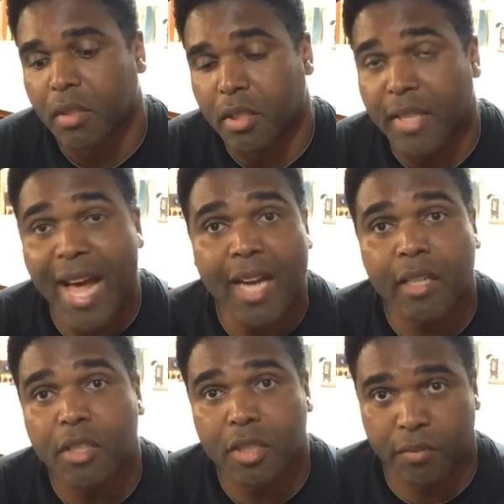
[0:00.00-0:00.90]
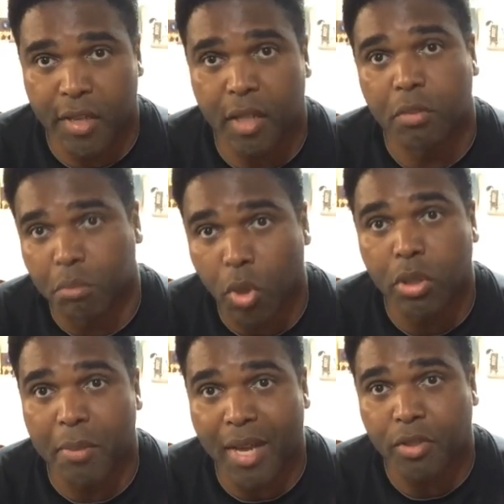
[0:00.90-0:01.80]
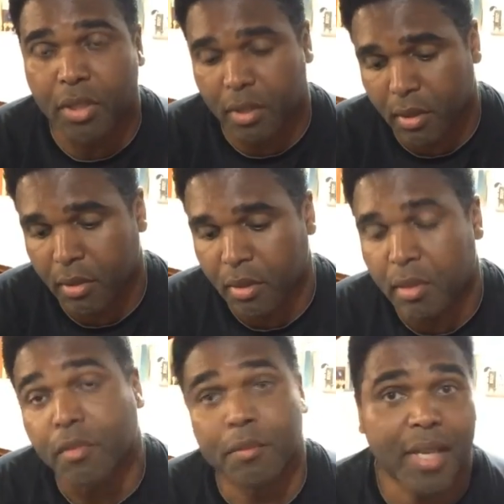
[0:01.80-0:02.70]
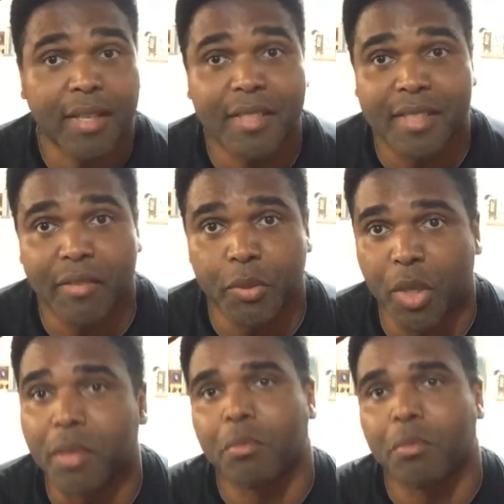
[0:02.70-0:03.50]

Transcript: stock Chevelle motor mounts from 1971,